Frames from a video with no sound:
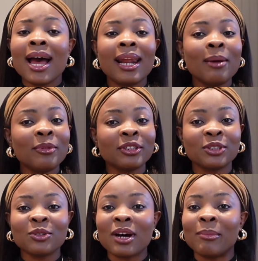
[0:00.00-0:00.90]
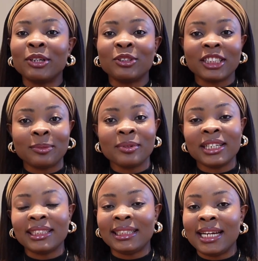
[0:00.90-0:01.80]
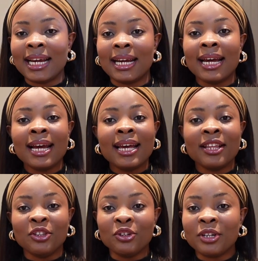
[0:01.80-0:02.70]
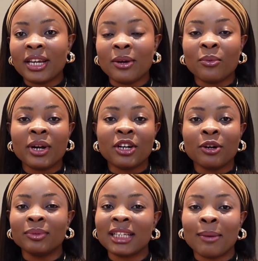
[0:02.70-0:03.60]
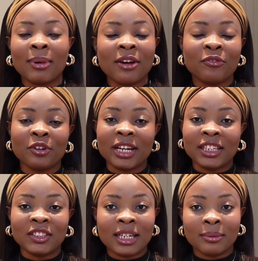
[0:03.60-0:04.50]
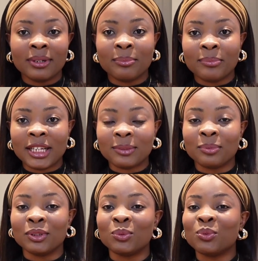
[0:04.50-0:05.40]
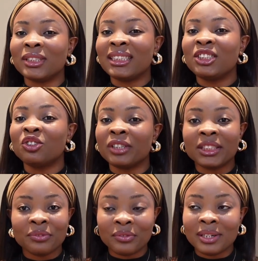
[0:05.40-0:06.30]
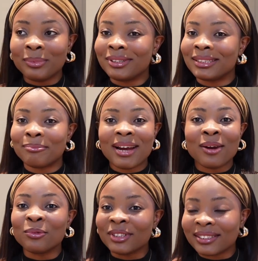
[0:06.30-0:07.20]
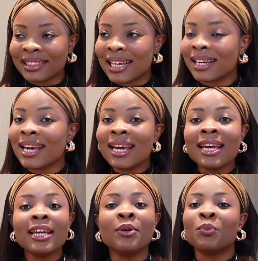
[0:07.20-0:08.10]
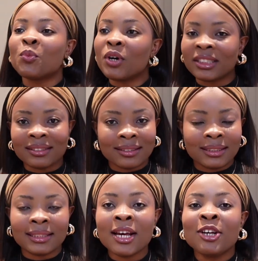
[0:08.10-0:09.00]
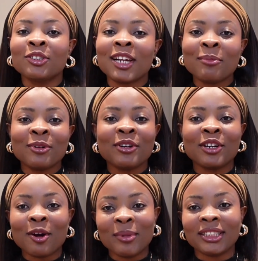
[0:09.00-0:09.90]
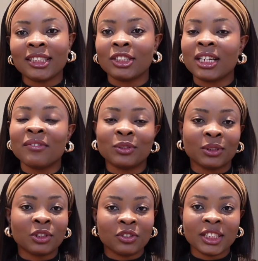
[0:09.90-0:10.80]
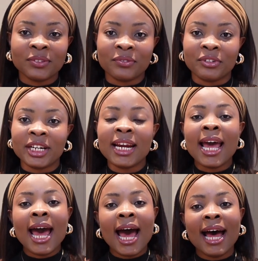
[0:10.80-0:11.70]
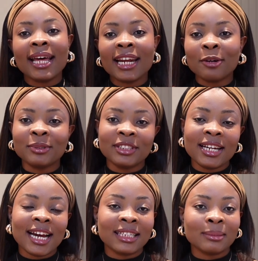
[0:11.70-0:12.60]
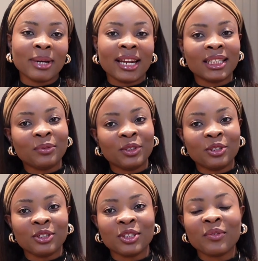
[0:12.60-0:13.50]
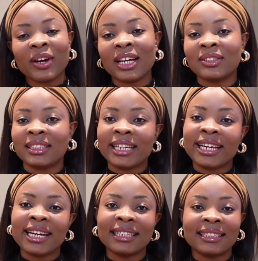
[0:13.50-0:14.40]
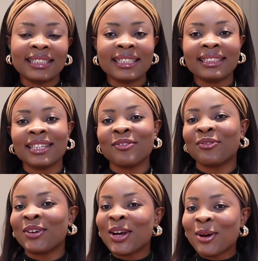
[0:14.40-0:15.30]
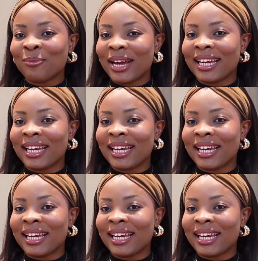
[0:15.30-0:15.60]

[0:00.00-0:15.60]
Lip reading: and let me also know about your experience here in the UK when it comes to applying for your Nigerian passport. Was this stress-free? Because mine wasn't. It wasn't. So let me know in the comment section if it was stress-free, and I'll be seeing you guys in my next video. Do not forget to take care and stay safe. Bye